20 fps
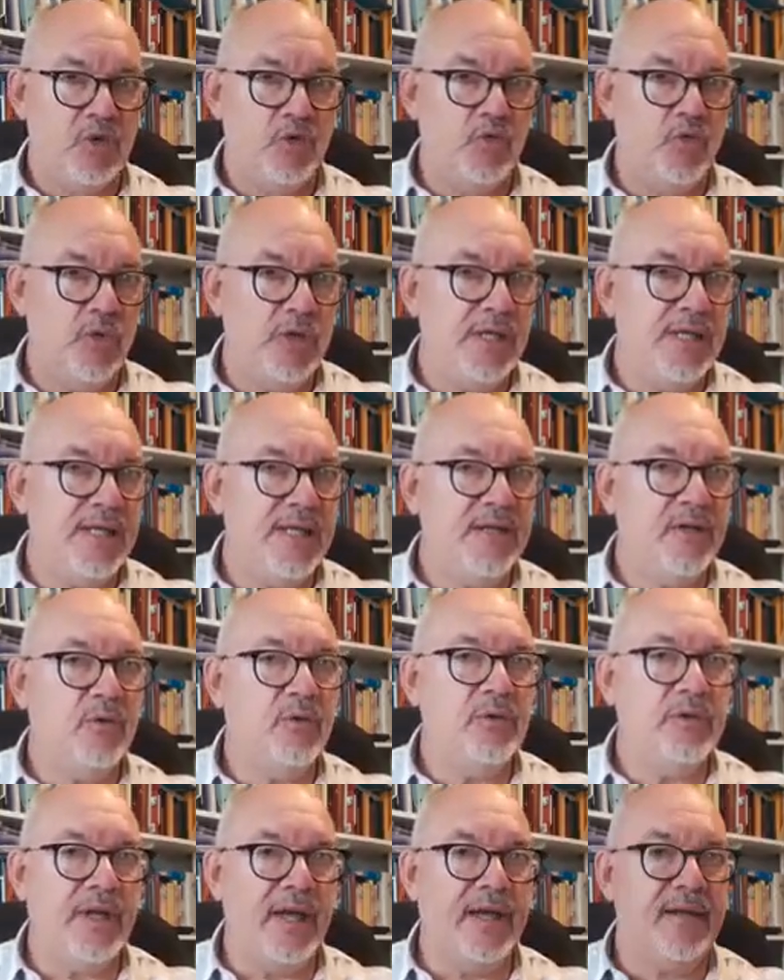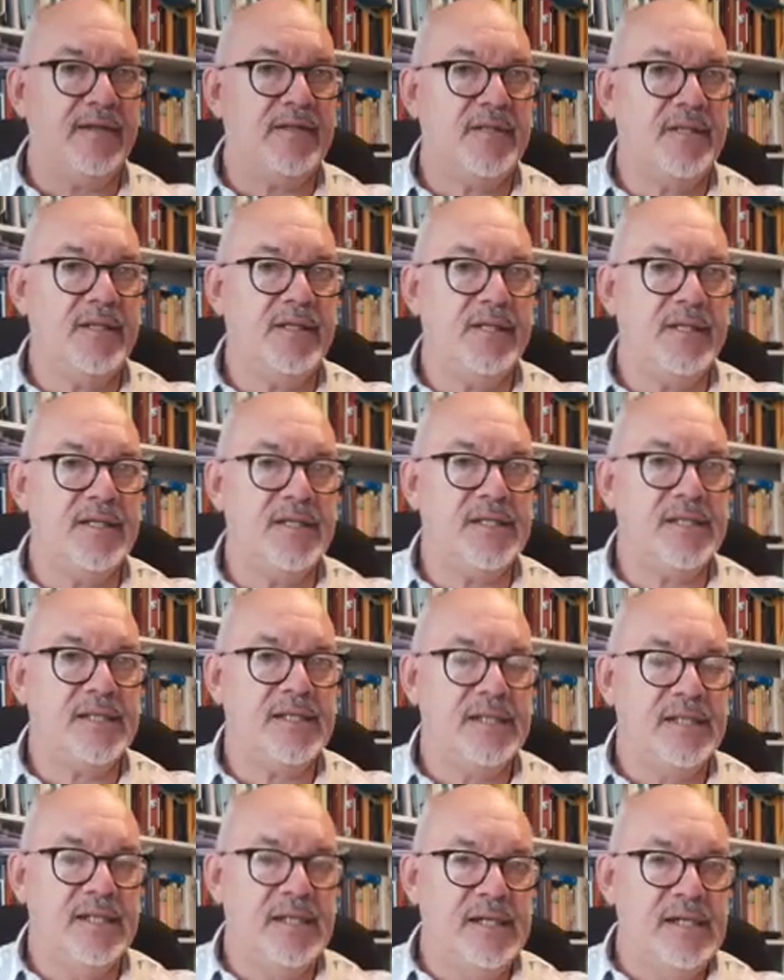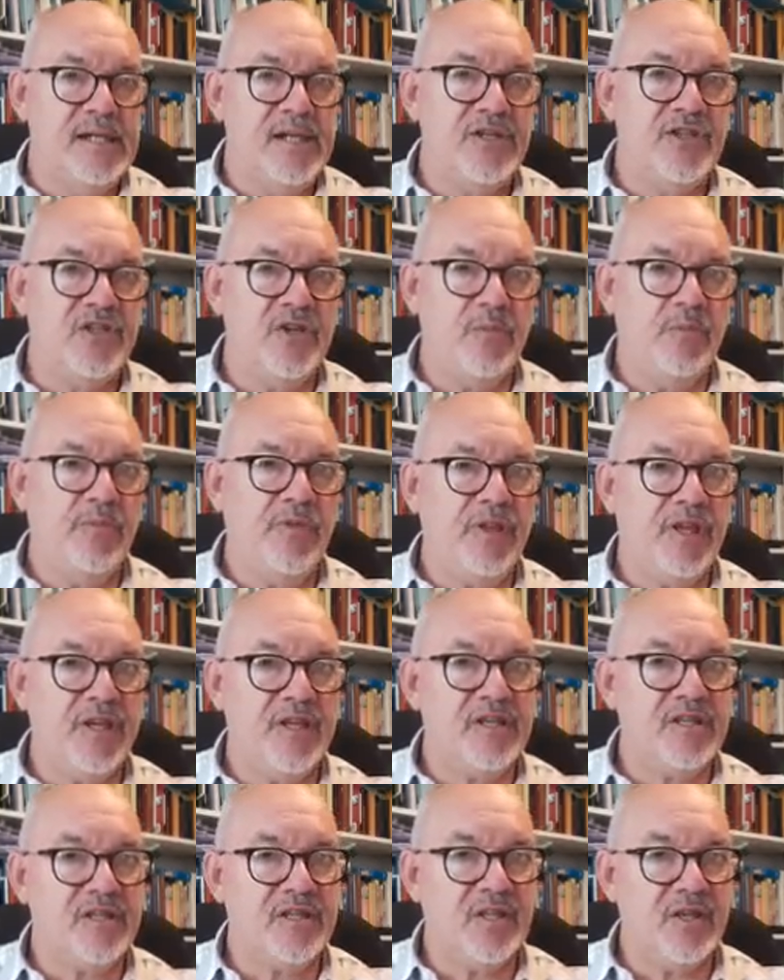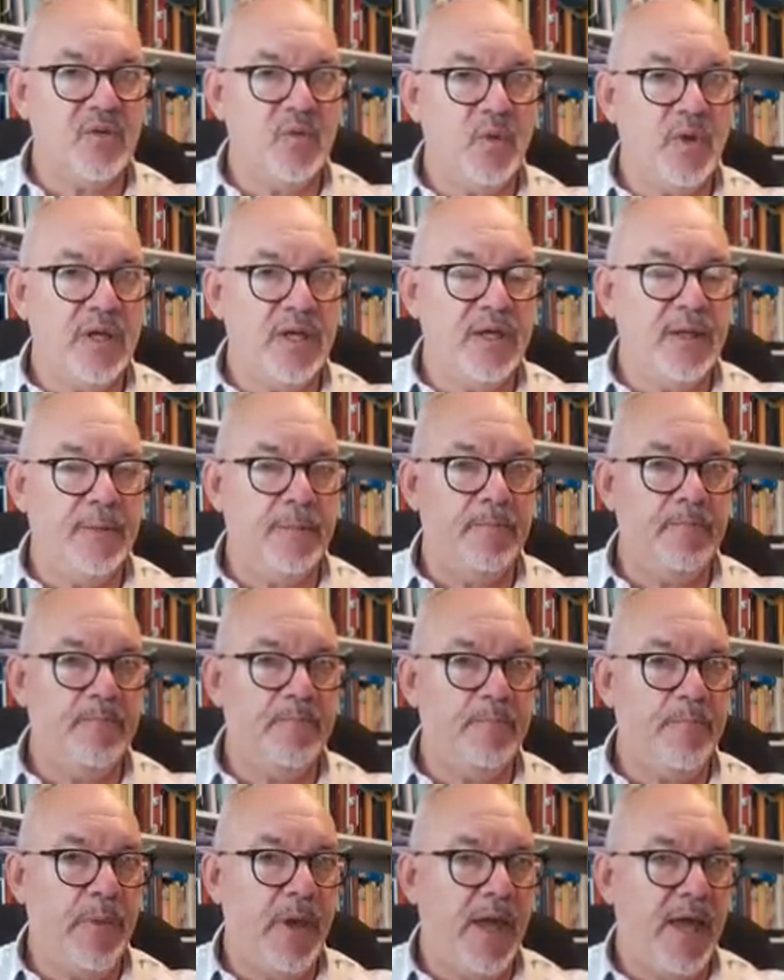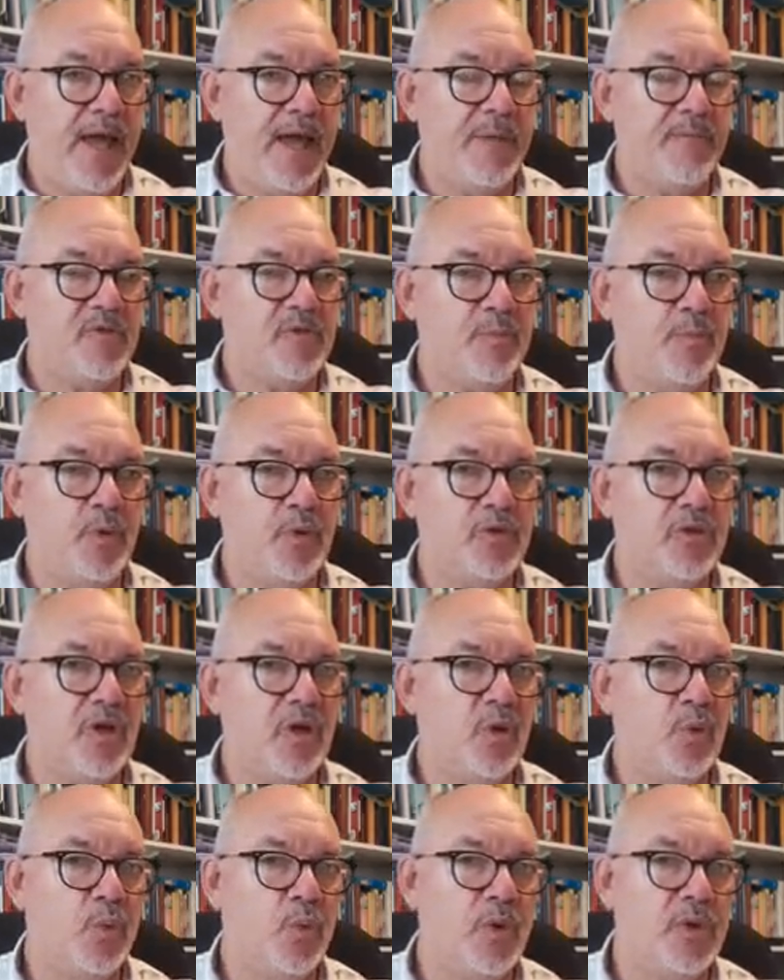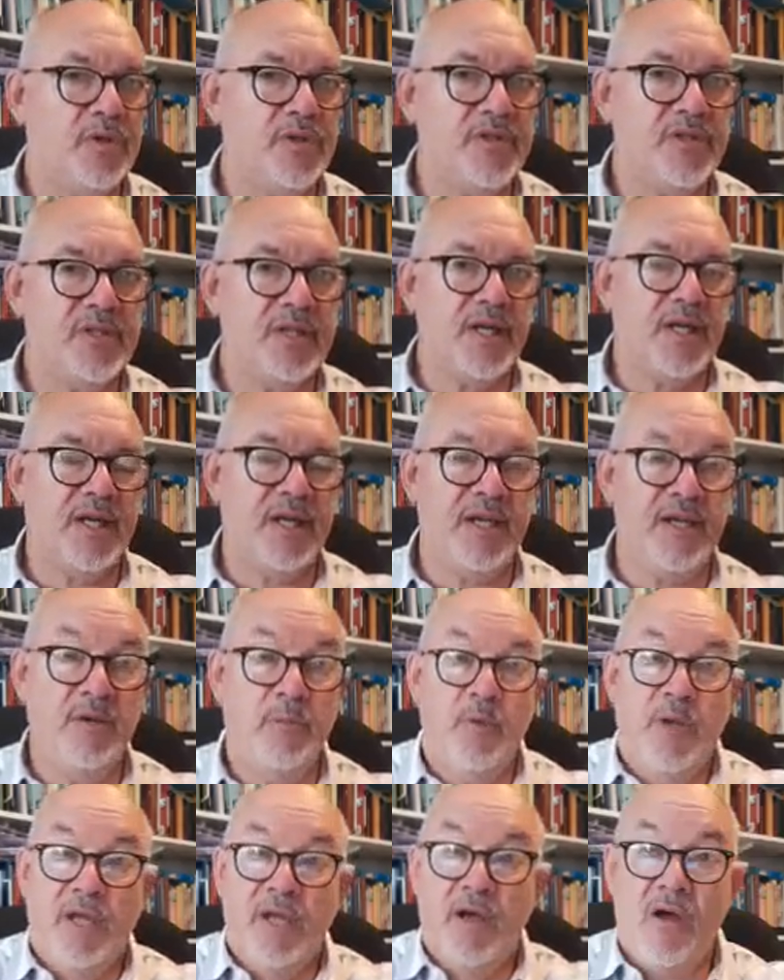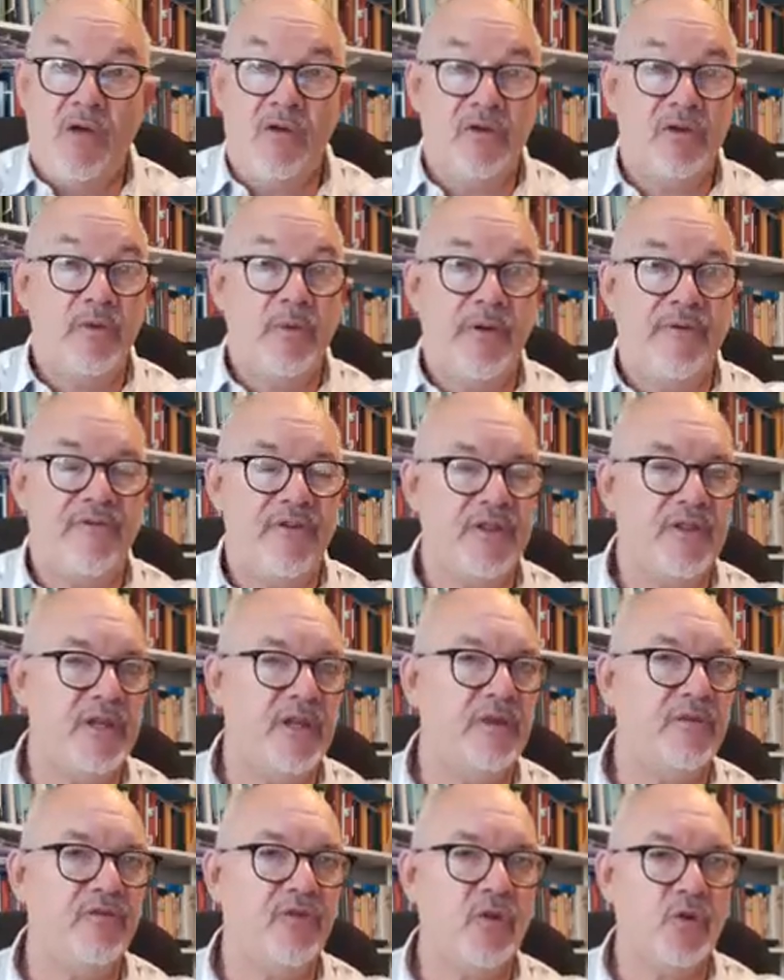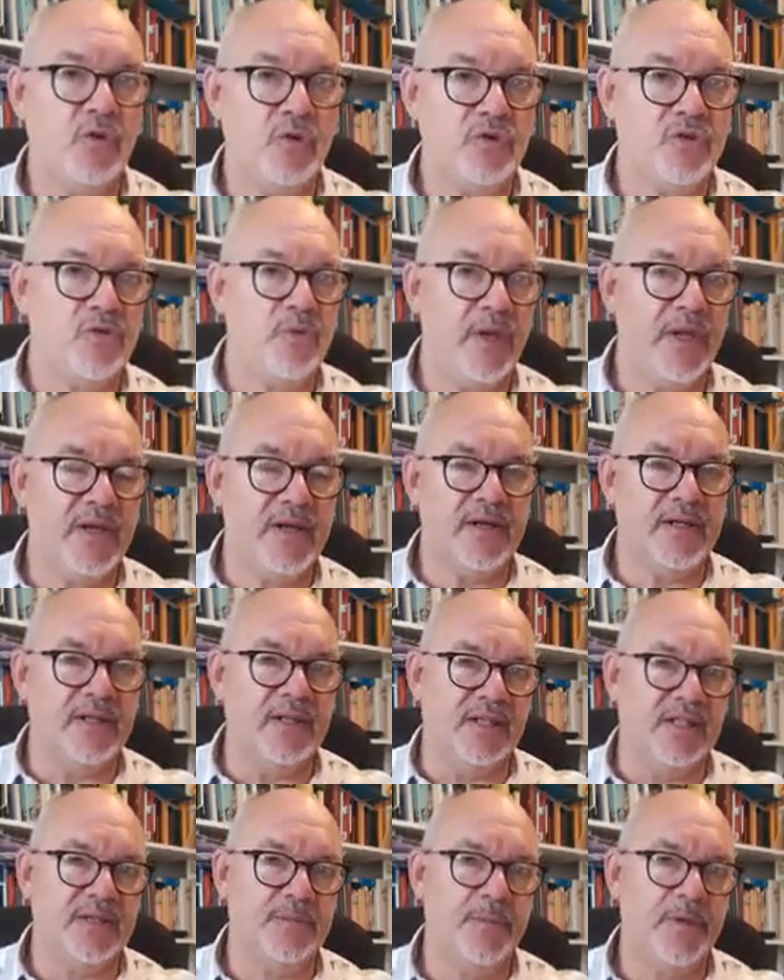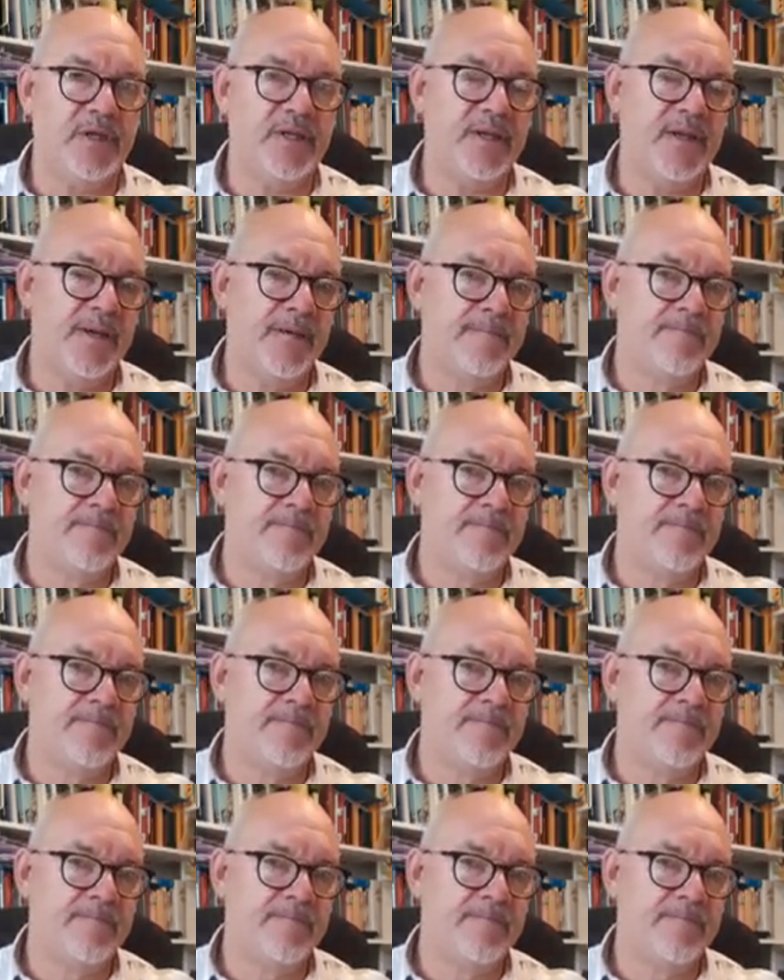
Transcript: really good at, and there's some things that we perhaps put on one side. And we can't do everything, of course we can't, but